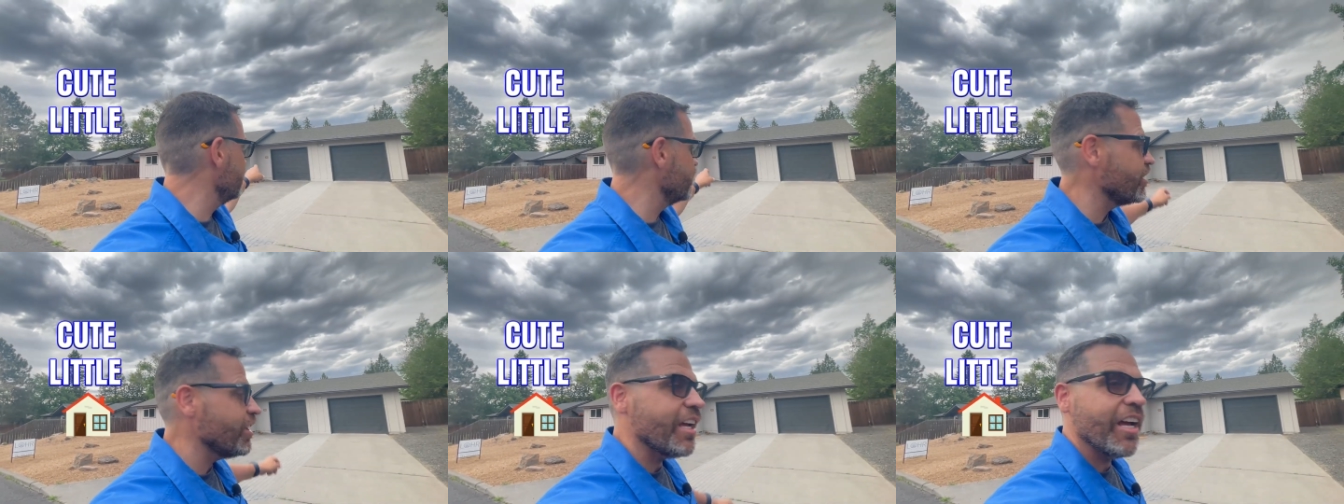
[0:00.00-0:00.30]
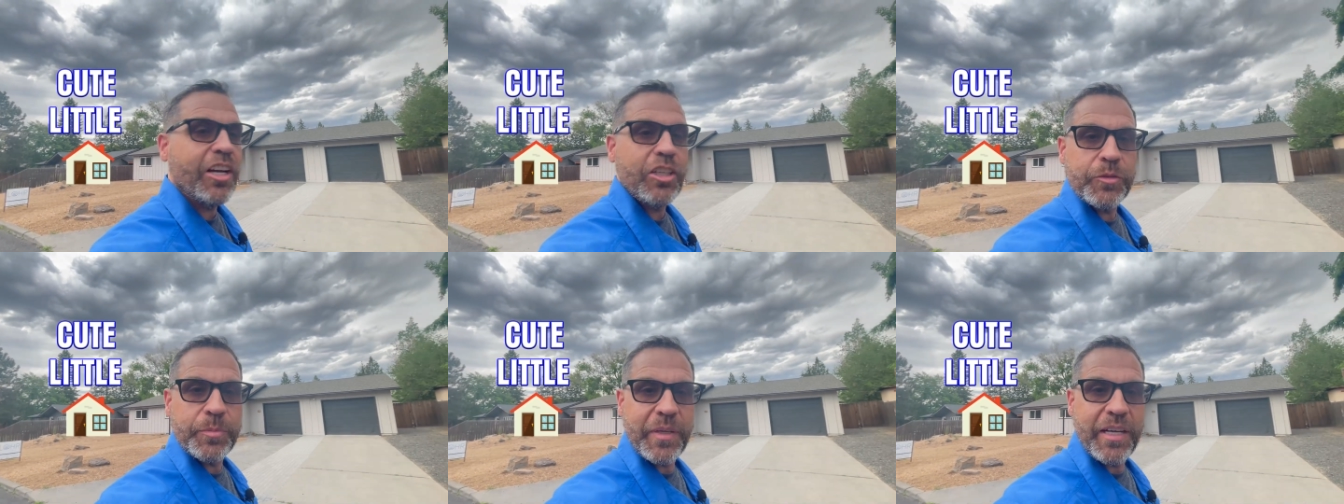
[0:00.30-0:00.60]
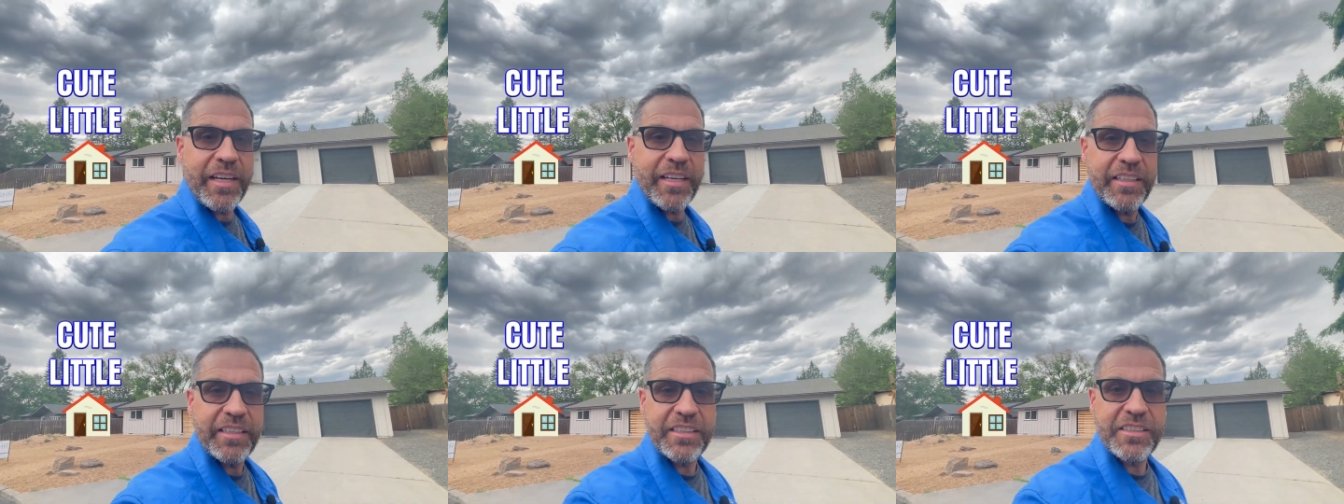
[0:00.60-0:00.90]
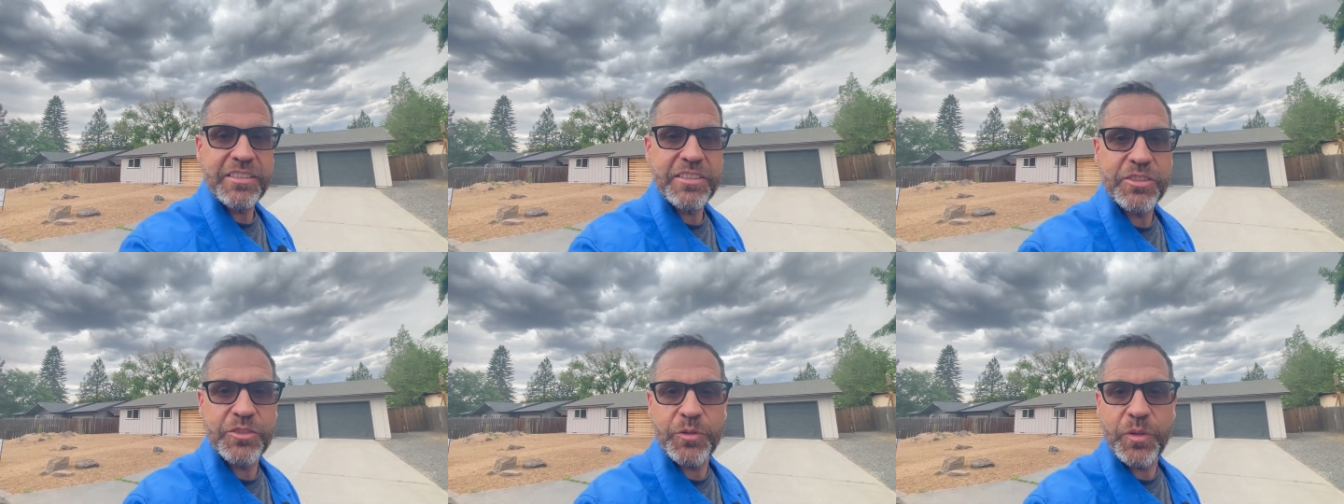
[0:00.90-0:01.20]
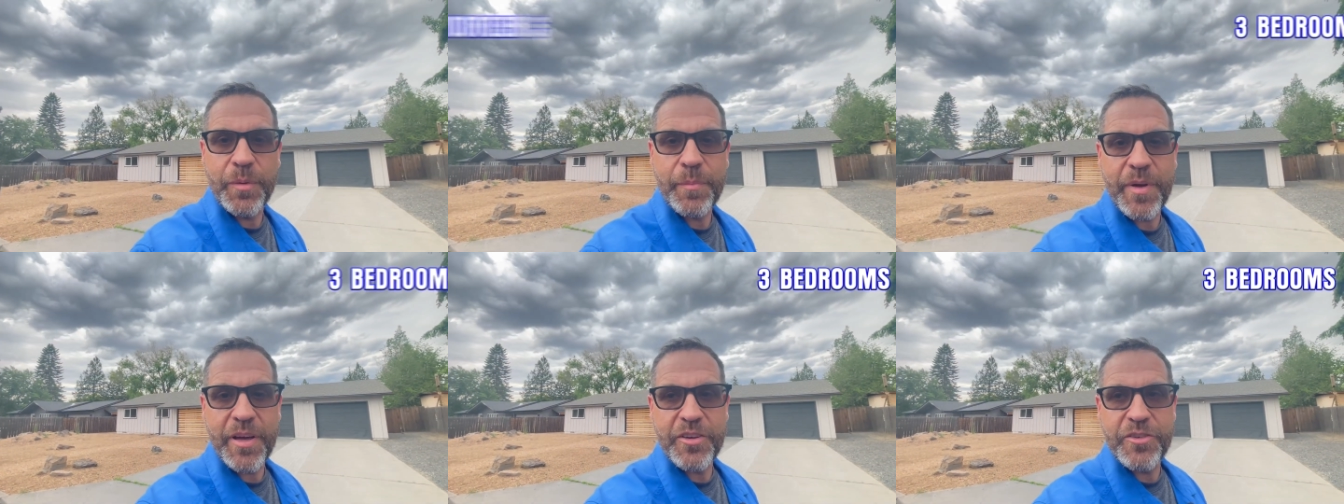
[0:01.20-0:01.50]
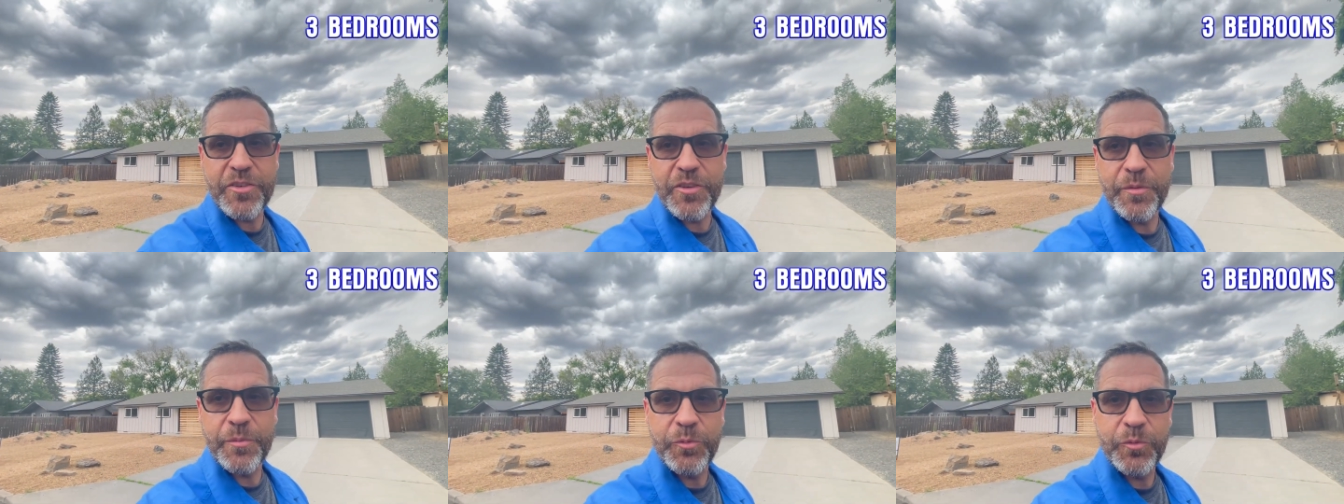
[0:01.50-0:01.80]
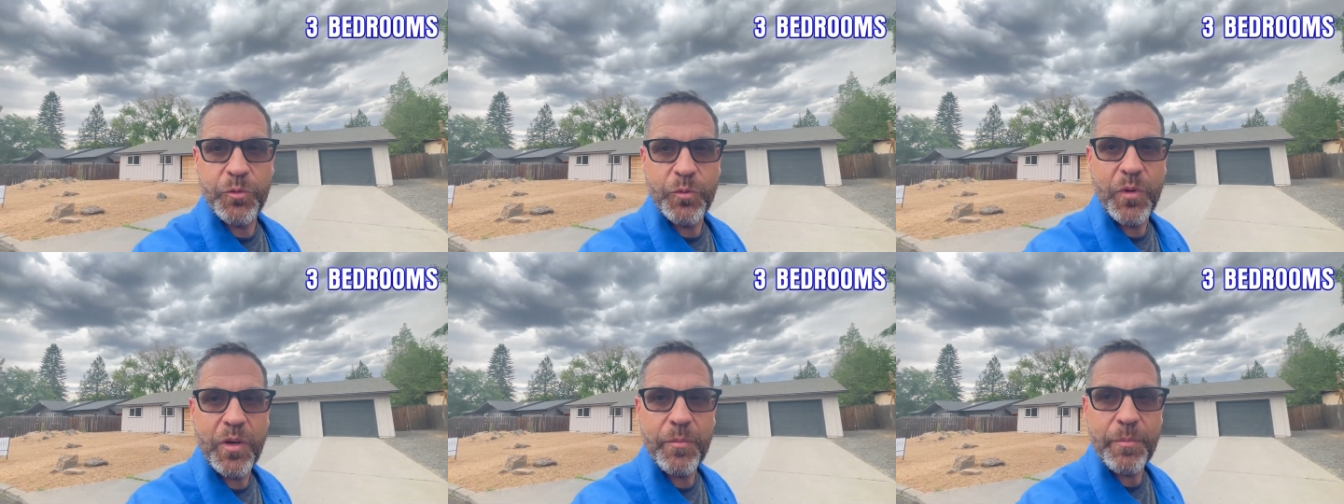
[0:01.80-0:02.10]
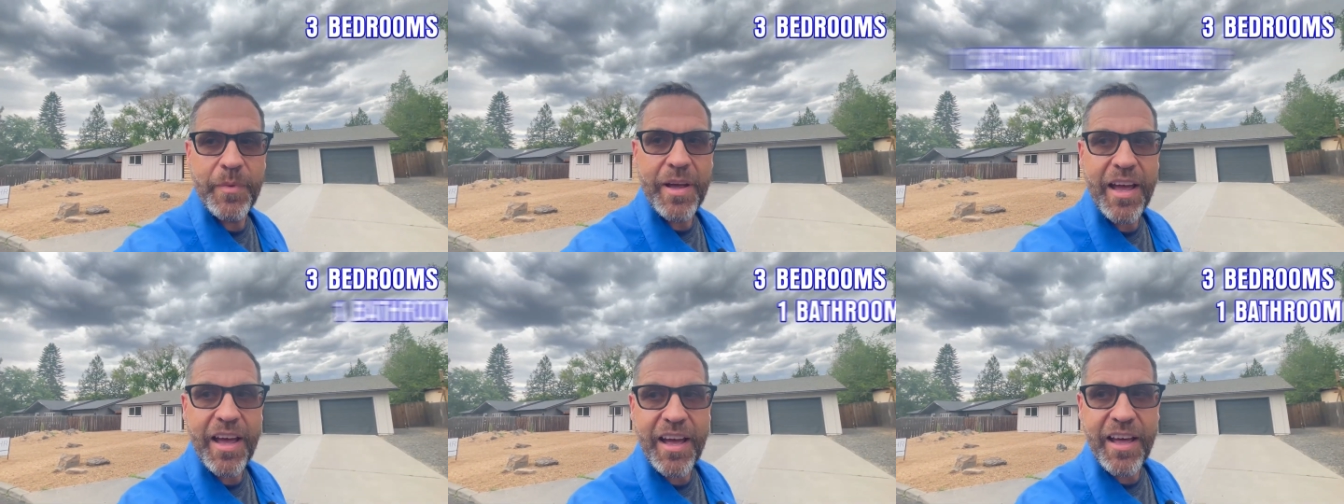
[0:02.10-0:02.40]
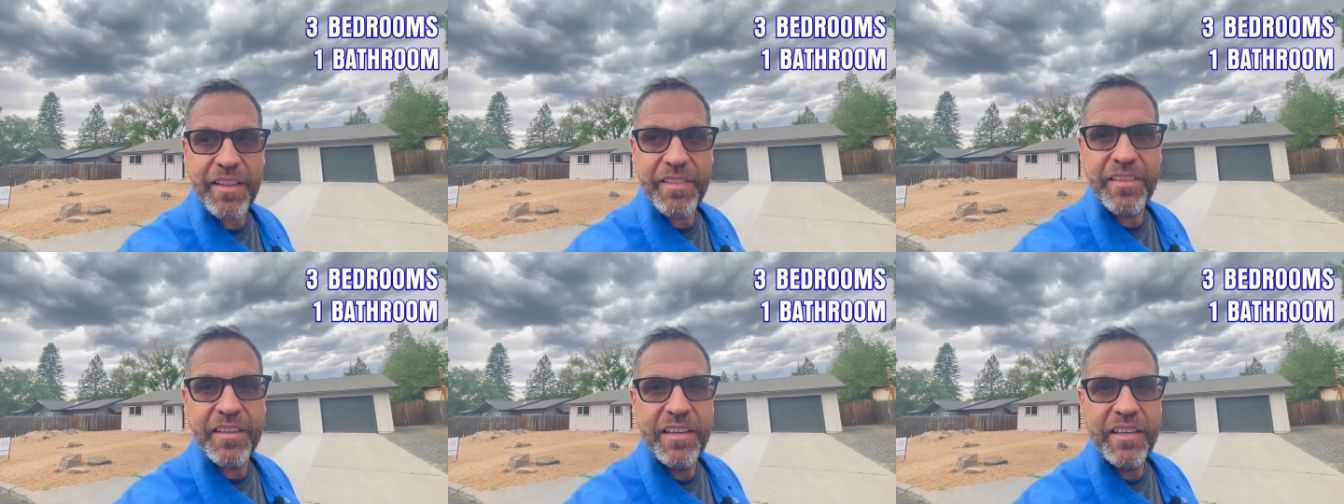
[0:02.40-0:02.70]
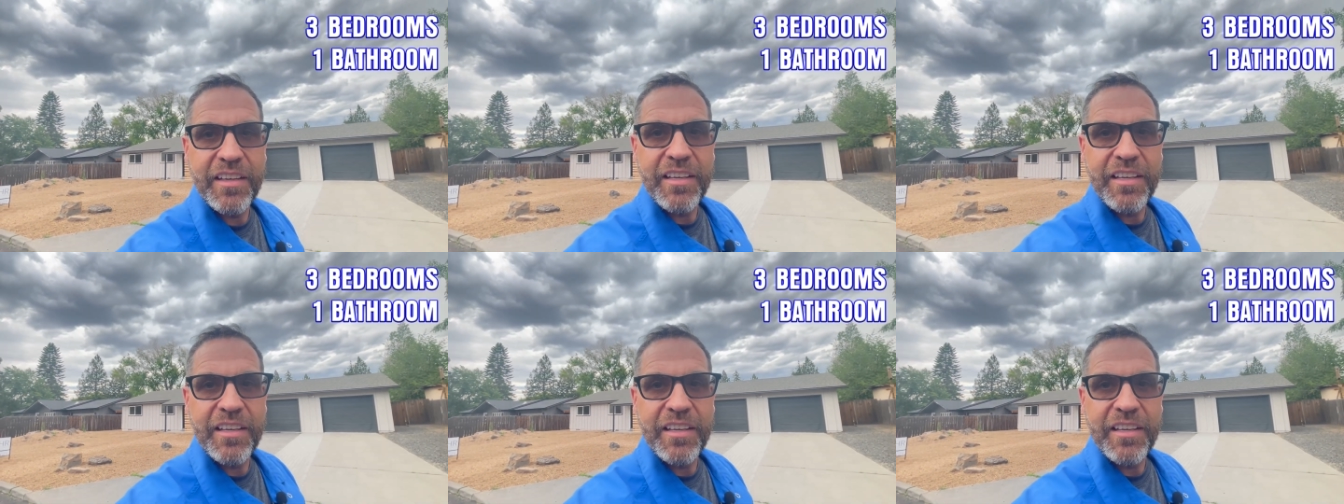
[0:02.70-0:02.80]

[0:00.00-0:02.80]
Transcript: little house behind us, three bedrooms, one bath,